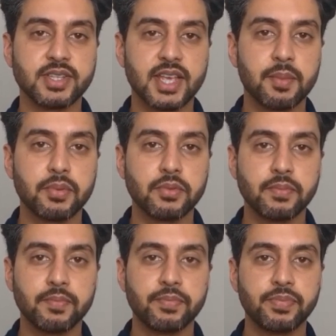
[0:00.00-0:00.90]

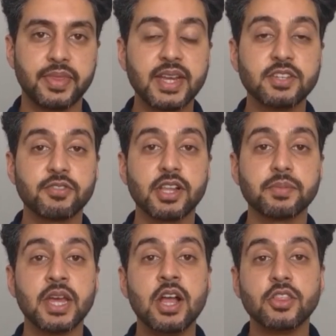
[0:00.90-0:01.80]
example. They
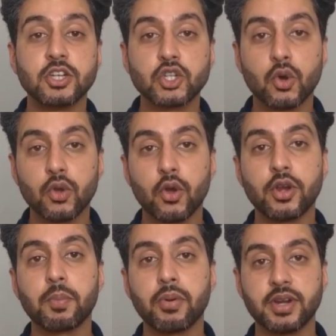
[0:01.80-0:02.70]
developed the
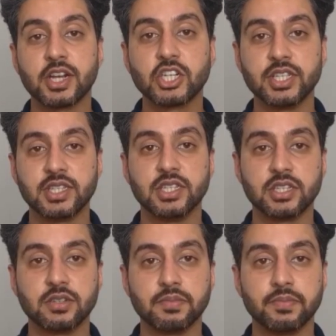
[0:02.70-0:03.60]
Toyota production
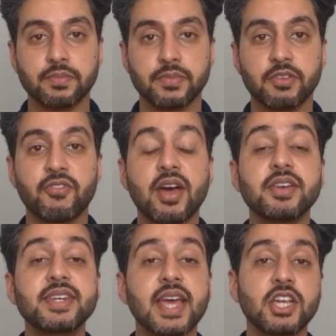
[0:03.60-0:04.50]
system, the
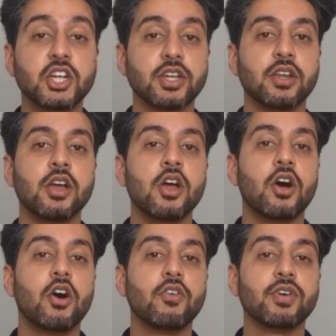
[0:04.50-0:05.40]
foundation
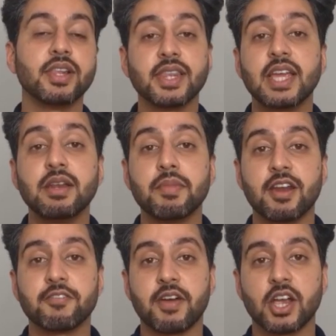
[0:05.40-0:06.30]
of lean
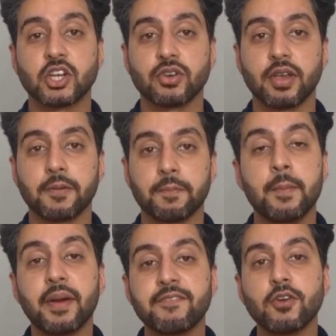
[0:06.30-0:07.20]
manufacturing.
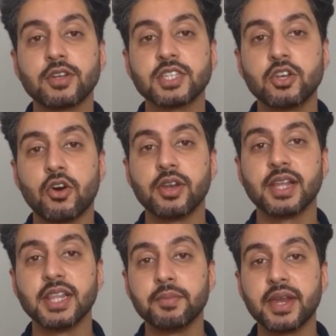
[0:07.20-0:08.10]
By focusing on
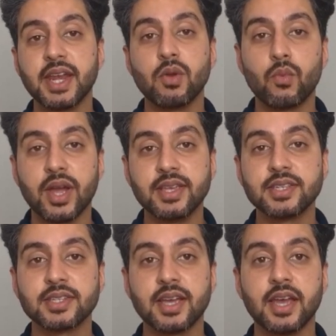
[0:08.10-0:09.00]
eliminating
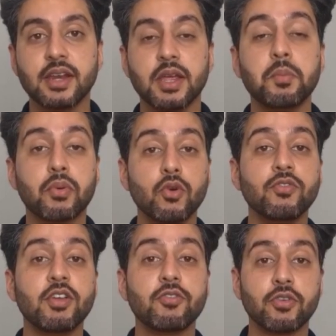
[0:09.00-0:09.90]
waste and
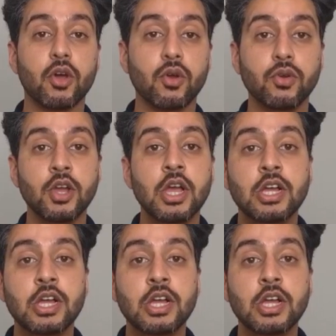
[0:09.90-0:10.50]
improving flow,